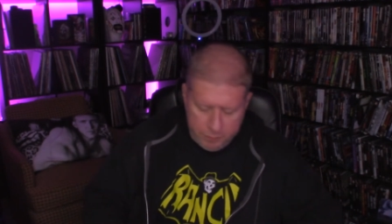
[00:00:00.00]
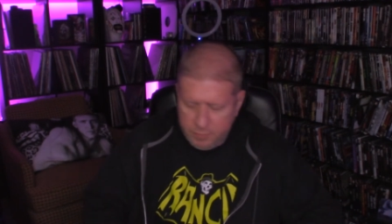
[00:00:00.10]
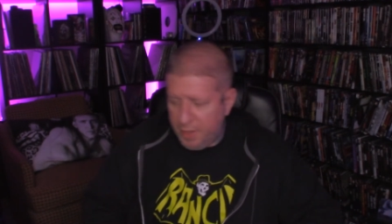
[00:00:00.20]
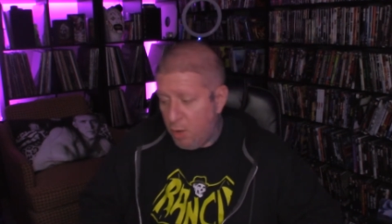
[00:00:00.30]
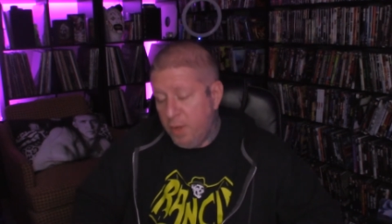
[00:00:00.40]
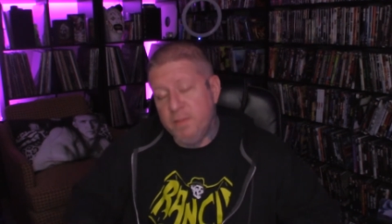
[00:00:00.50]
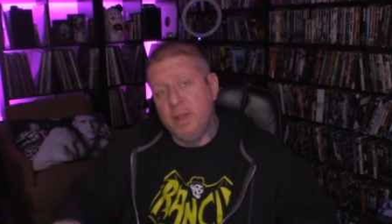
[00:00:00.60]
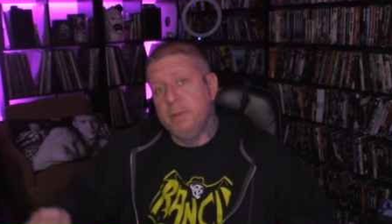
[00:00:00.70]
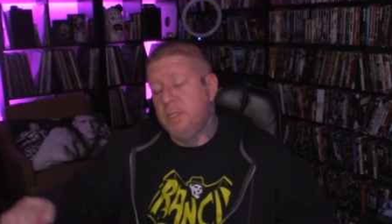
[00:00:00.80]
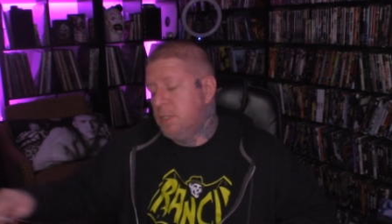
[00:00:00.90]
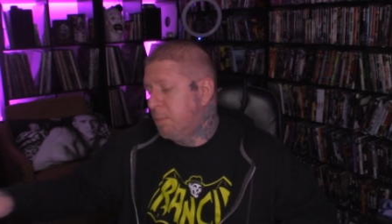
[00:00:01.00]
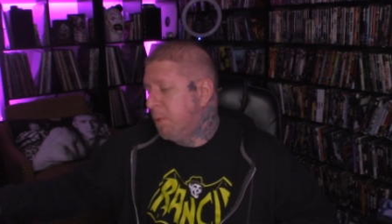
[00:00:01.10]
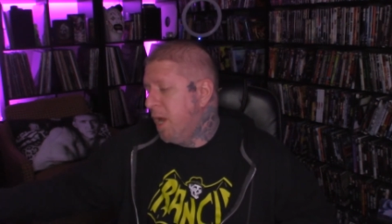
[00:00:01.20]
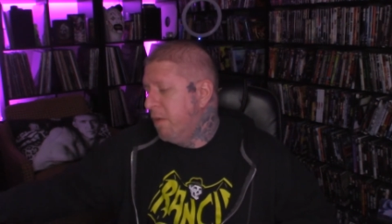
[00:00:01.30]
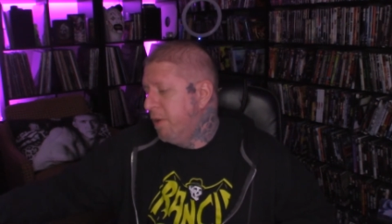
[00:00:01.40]
They only have a limited
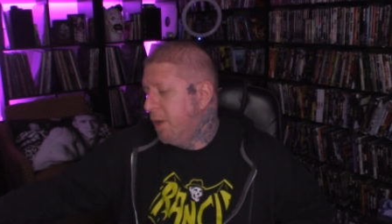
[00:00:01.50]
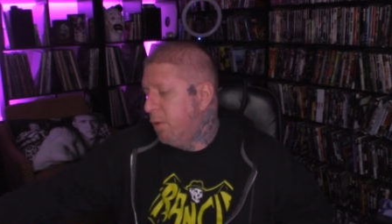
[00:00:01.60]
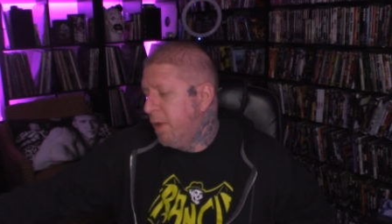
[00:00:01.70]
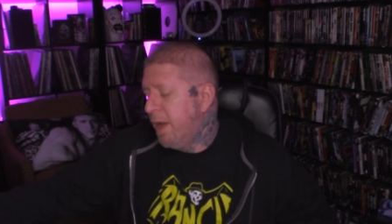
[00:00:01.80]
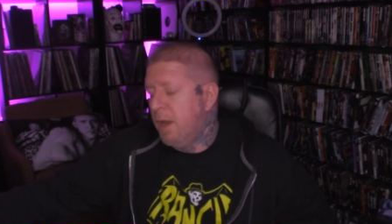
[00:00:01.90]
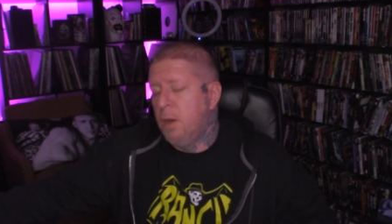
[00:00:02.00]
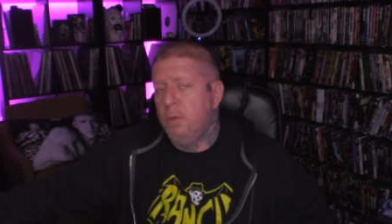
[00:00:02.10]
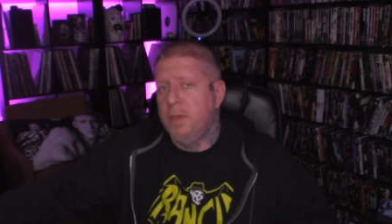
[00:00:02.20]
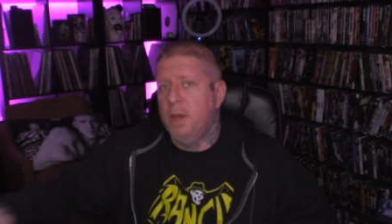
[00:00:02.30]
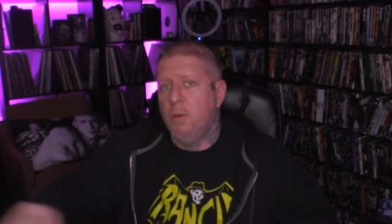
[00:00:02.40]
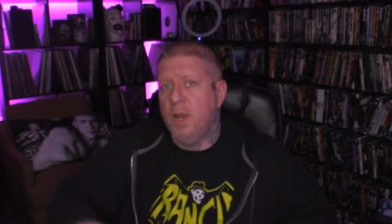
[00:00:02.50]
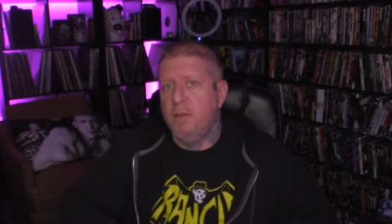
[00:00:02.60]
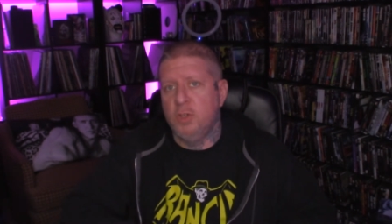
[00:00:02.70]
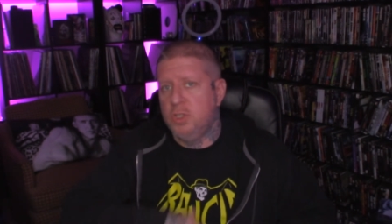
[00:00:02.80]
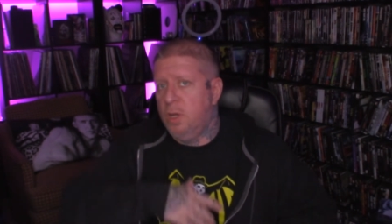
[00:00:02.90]
supply of it. I know that. I know that they don't have
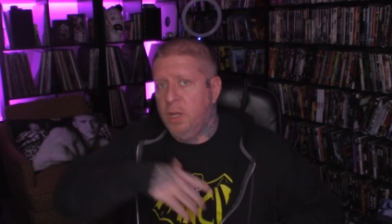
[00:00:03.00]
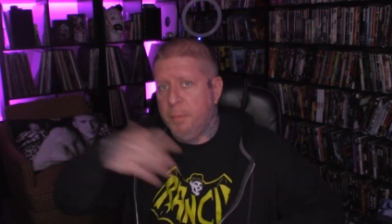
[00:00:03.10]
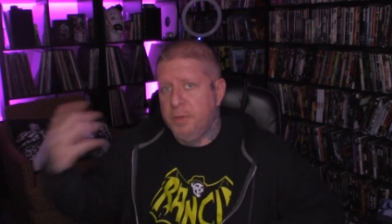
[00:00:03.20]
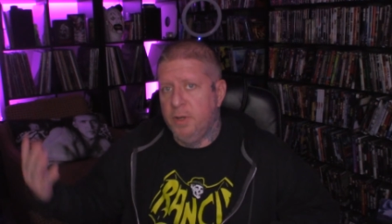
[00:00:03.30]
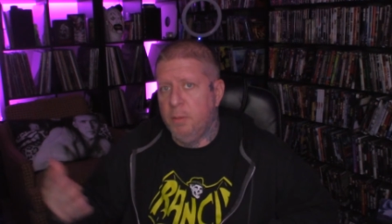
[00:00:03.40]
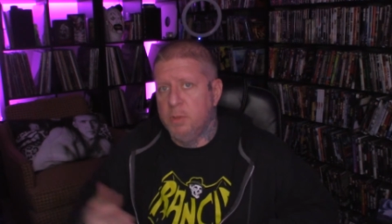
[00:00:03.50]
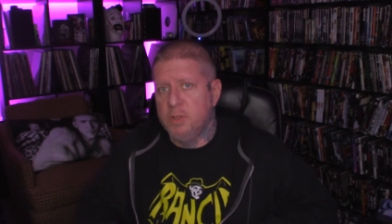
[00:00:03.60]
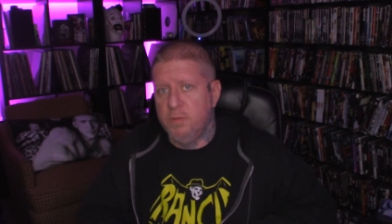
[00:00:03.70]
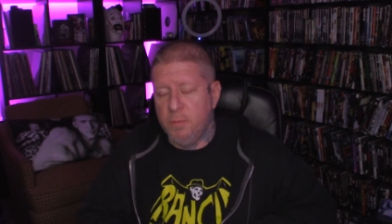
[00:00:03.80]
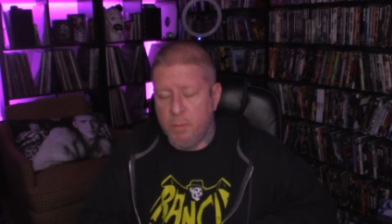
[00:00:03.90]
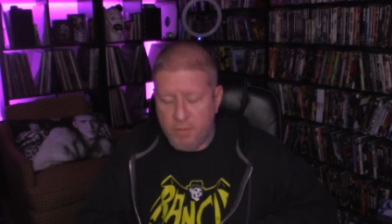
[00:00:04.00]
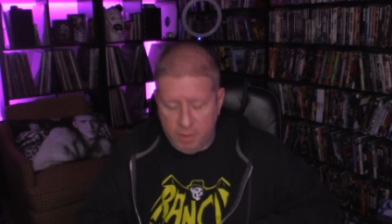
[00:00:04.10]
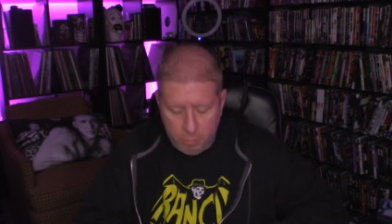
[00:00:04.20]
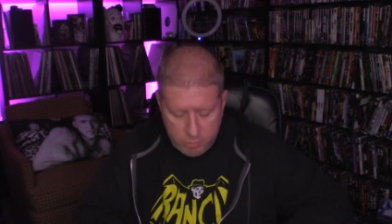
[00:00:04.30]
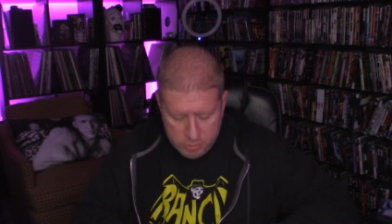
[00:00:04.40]
just unlimited numbers of them available.